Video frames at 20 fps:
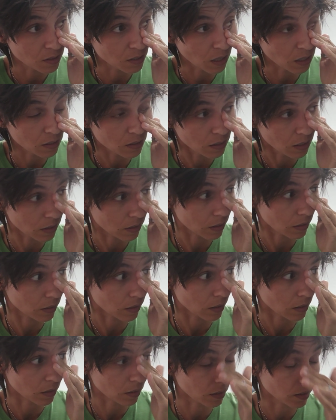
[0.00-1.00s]
not
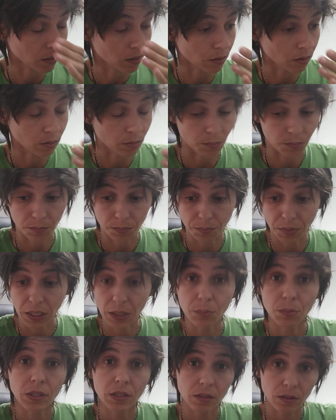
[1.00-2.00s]
necessarily to
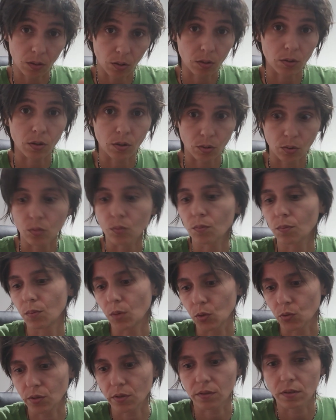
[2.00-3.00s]
babies, although
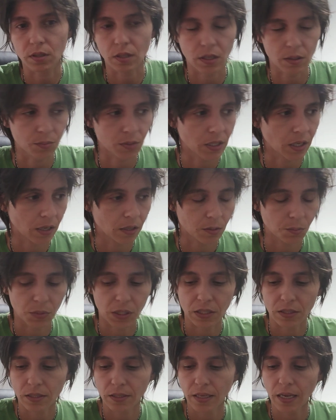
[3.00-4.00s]
most of the times, yeah, it
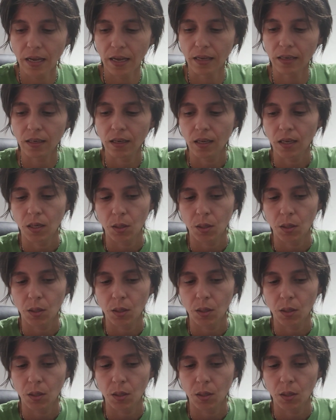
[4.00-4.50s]
means that,